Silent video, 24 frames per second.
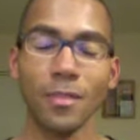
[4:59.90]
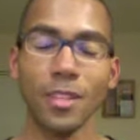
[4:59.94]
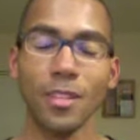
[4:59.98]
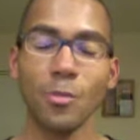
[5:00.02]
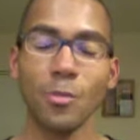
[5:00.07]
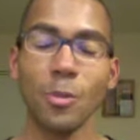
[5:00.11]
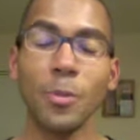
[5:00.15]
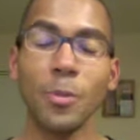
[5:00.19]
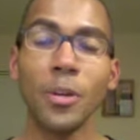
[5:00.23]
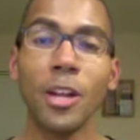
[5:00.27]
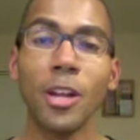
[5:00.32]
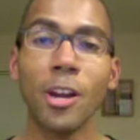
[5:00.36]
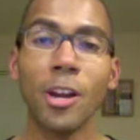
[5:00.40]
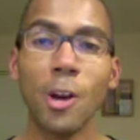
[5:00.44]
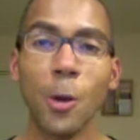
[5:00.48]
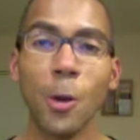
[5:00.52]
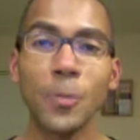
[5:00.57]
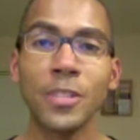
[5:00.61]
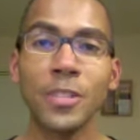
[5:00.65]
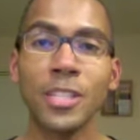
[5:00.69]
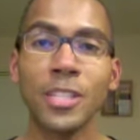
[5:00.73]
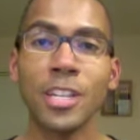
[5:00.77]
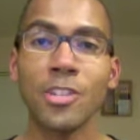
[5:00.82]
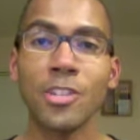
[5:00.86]
we put our
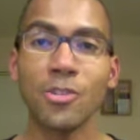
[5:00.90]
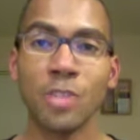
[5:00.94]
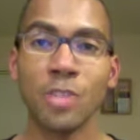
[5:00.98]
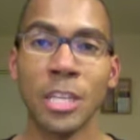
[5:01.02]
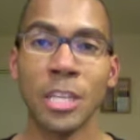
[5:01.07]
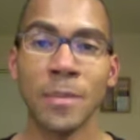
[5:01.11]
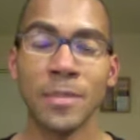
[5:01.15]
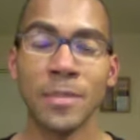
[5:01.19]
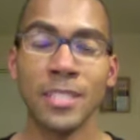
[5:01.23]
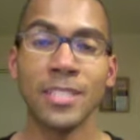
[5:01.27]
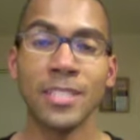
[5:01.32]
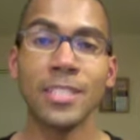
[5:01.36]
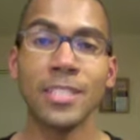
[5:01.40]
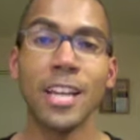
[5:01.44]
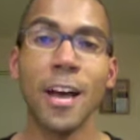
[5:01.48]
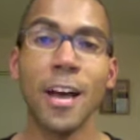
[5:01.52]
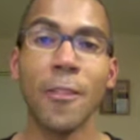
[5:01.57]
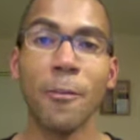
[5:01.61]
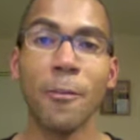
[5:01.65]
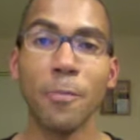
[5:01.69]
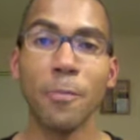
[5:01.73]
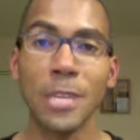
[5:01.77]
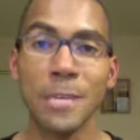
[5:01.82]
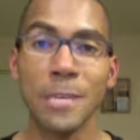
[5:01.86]
hopes and our dreams into
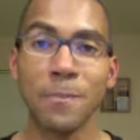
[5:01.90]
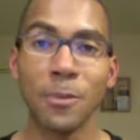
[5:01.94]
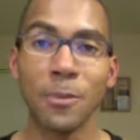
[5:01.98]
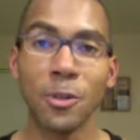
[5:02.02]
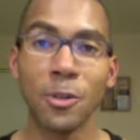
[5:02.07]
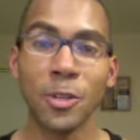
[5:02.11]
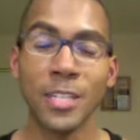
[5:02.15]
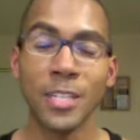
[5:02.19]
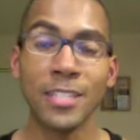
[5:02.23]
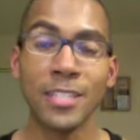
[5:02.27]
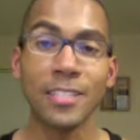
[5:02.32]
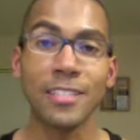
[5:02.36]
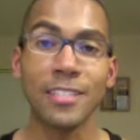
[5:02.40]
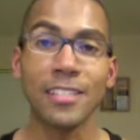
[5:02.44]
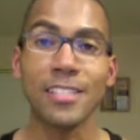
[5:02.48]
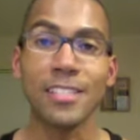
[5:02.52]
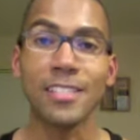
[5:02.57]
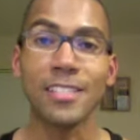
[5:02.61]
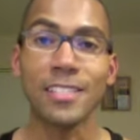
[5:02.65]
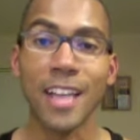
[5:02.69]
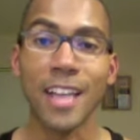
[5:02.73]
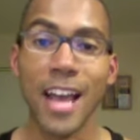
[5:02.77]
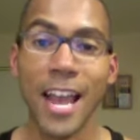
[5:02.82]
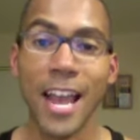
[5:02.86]
other people, into
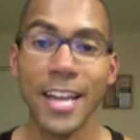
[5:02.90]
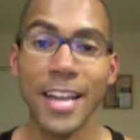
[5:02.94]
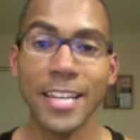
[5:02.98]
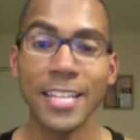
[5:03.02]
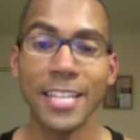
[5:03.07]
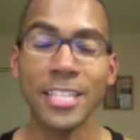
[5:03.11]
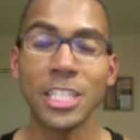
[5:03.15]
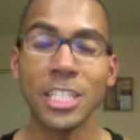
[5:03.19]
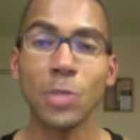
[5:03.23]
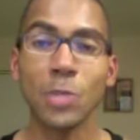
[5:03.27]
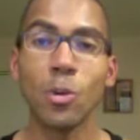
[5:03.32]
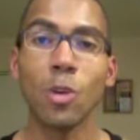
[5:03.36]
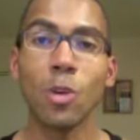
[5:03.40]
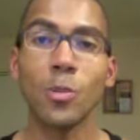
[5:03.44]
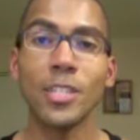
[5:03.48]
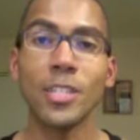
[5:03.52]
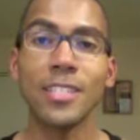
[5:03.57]
society, into what we